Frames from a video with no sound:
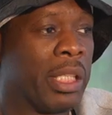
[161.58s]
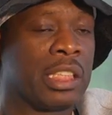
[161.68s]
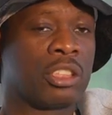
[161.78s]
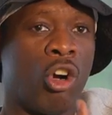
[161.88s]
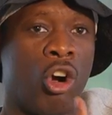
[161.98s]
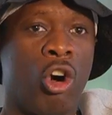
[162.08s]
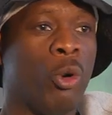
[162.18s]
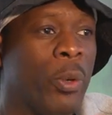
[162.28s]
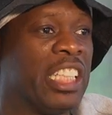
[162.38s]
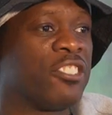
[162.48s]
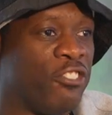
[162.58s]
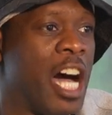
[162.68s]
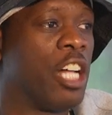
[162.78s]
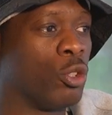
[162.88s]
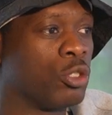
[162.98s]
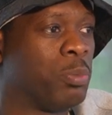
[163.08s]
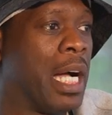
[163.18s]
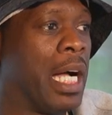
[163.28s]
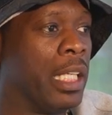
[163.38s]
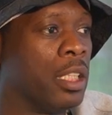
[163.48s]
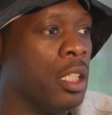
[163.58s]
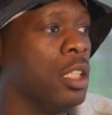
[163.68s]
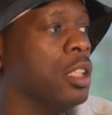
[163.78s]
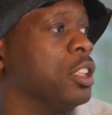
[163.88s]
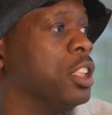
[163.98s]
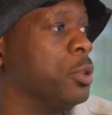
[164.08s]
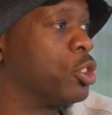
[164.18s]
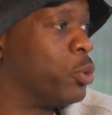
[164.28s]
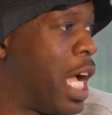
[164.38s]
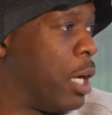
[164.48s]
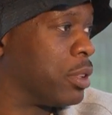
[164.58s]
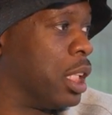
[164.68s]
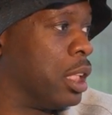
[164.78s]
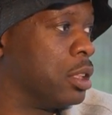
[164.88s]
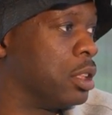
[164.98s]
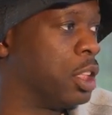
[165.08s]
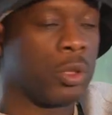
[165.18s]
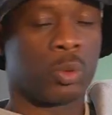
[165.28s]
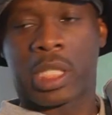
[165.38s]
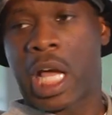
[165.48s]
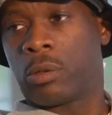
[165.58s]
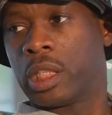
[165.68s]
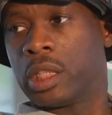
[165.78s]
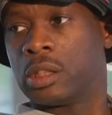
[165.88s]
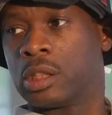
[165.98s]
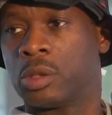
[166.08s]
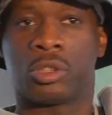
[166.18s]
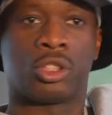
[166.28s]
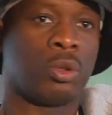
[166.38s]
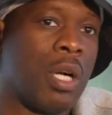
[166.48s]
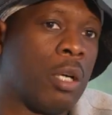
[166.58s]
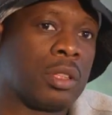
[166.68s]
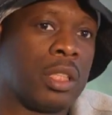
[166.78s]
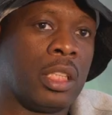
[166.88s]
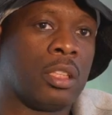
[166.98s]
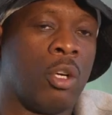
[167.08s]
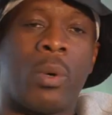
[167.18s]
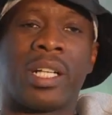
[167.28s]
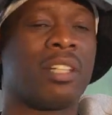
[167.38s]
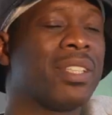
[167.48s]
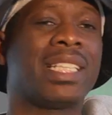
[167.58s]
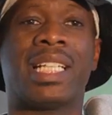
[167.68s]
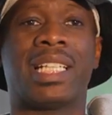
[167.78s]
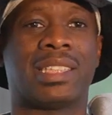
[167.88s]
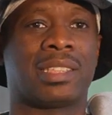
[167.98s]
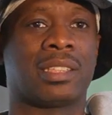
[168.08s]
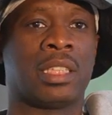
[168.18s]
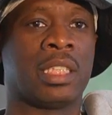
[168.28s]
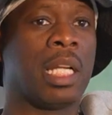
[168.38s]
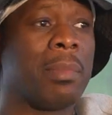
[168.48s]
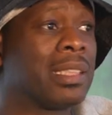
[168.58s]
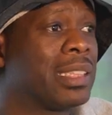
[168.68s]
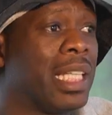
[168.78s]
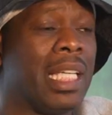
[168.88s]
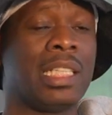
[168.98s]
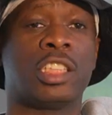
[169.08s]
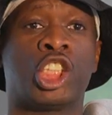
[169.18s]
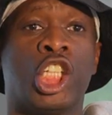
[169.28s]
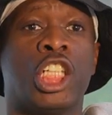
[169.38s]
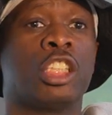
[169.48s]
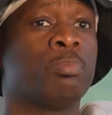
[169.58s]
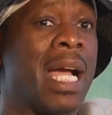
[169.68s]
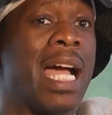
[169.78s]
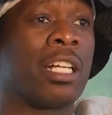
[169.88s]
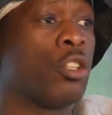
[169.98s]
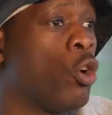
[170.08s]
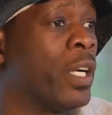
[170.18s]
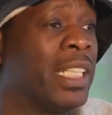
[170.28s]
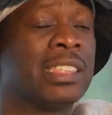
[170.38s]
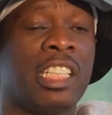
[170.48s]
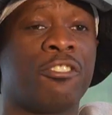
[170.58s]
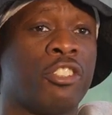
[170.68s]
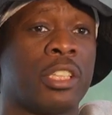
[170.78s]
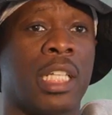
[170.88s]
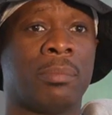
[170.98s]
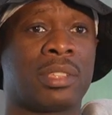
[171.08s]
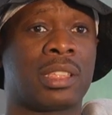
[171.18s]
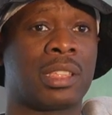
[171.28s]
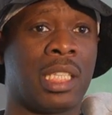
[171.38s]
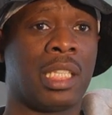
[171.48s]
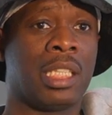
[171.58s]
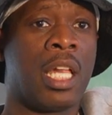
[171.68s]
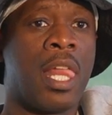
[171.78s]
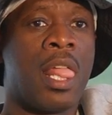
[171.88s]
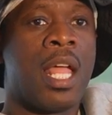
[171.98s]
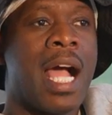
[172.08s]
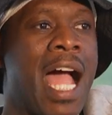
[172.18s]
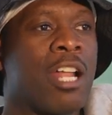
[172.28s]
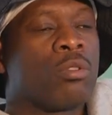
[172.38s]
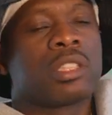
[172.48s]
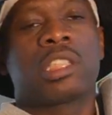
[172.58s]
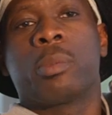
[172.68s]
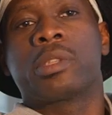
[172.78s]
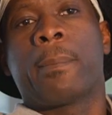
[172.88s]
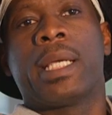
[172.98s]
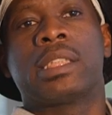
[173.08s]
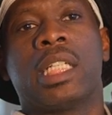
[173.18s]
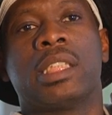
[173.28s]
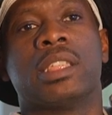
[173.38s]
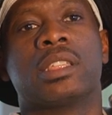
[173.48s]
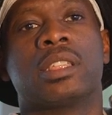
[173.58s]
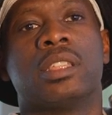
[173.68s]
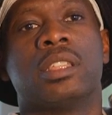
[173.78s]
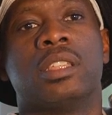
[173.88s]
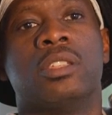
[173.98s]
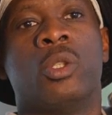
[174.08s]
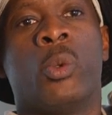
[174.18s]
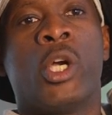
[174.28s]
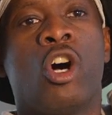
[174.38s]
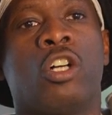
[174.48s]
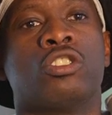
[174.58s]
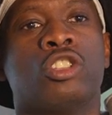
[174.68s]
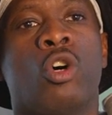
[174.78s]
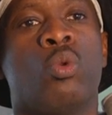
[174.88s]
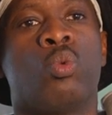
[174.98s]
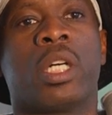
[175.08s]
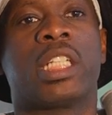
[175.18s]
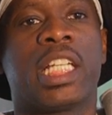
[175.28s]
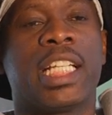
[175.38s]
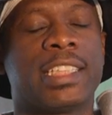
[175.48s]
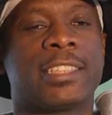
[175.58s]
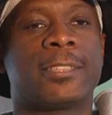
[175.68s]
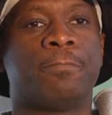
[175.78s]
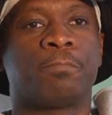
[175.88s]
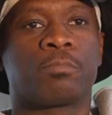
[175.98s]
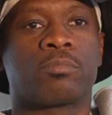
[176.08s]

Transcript: but it's always follows by she was three hours late, she was one hour late, she was two hours late, or whatever it is. And I'm not saying it's good, bad, or indifferent. I'm just saying I don't understand what the big deal is. We all know what it is.